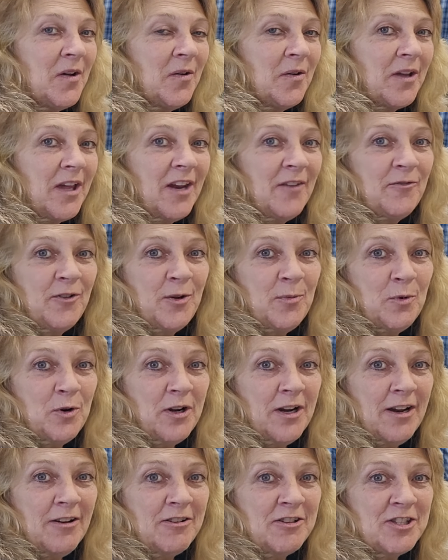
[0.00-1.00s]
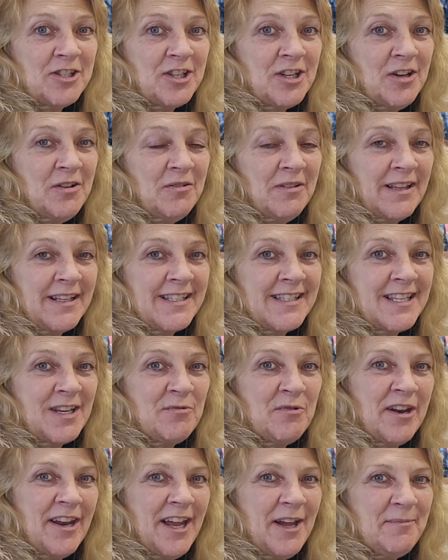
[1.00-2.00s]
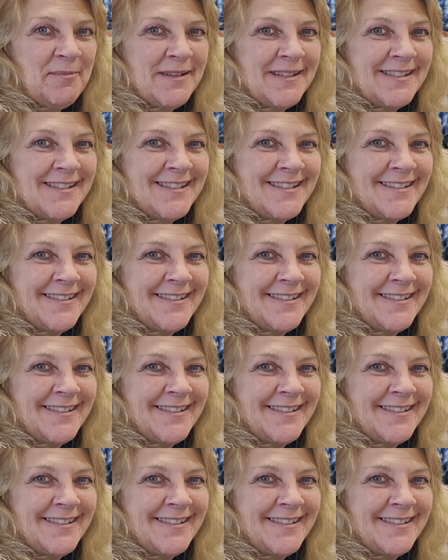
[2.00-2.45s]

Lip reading: Got a few more hours to go. Let's see what happens.